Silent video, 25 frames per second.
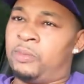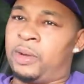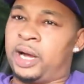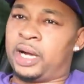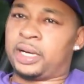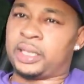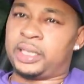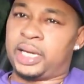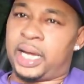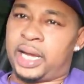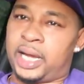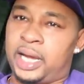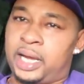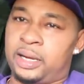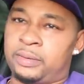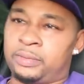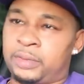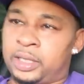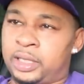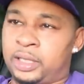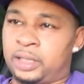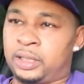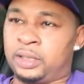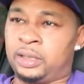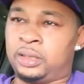Oh my God,
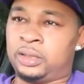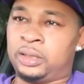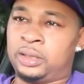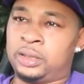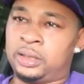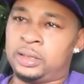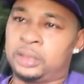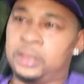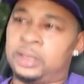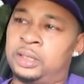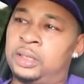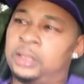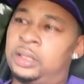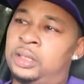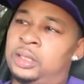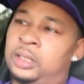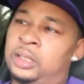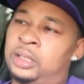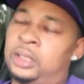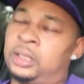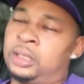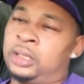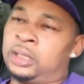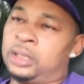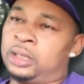
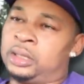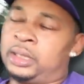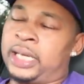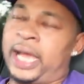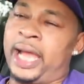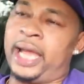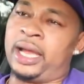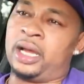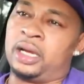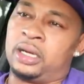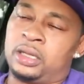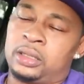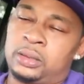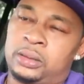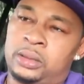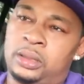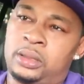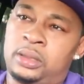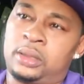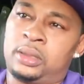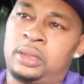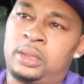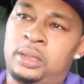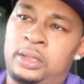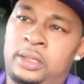man. Damn.
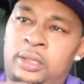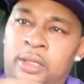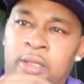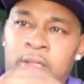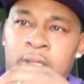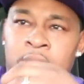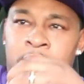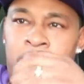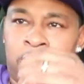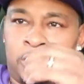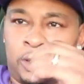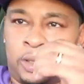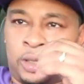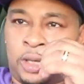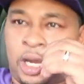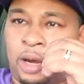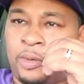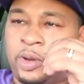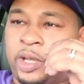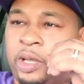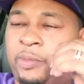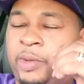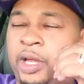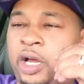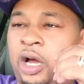That's right.
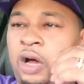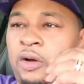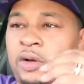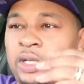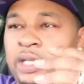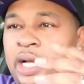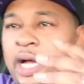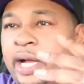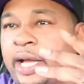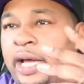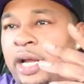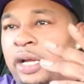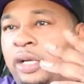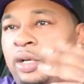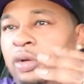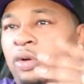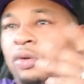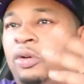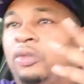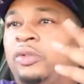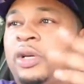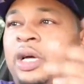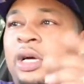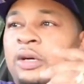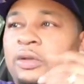Hurry, get me home, cause now I got a
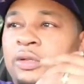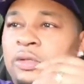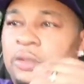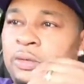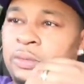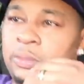doodle now.